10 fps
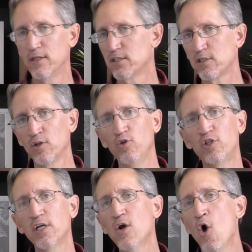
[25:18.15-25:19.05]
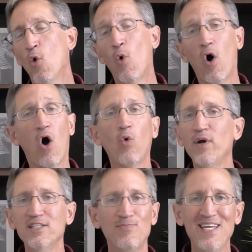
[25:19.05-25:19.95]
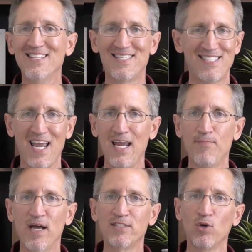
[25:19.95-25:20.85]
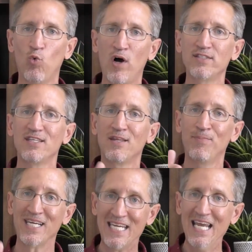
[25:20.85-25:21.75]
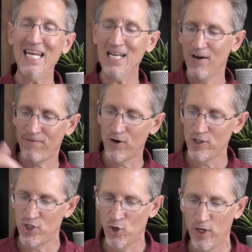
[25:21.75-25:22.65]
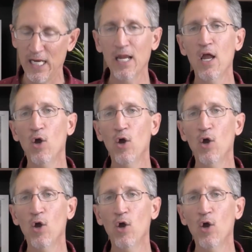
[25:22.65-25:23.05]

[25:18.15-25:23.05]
the solution will always be the same as it was at the beginning of our journey.